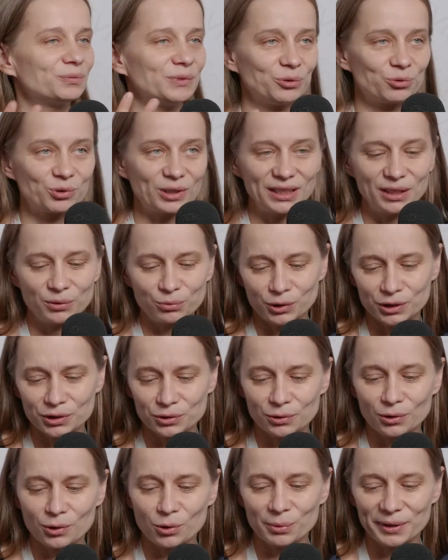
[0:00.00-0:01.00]
We really want
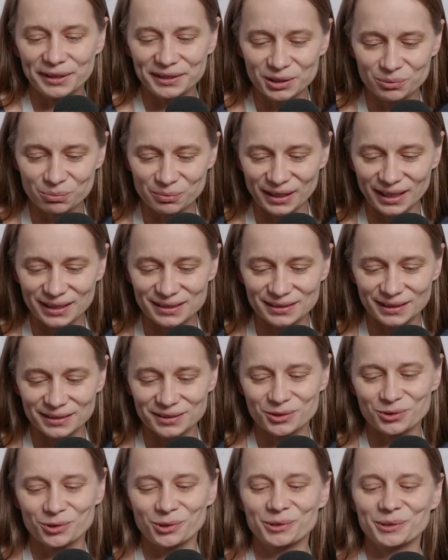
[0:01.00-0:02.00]
to go where the impacts are
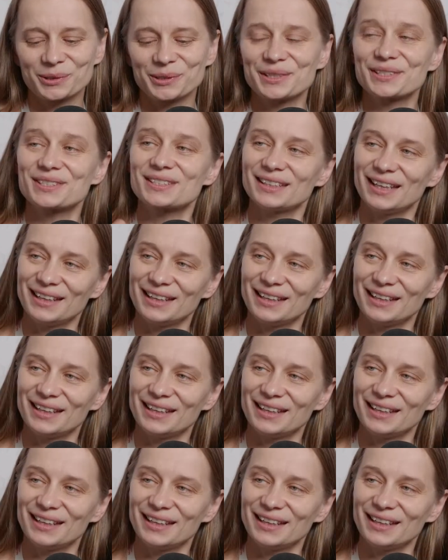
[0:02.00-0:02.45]
strongest.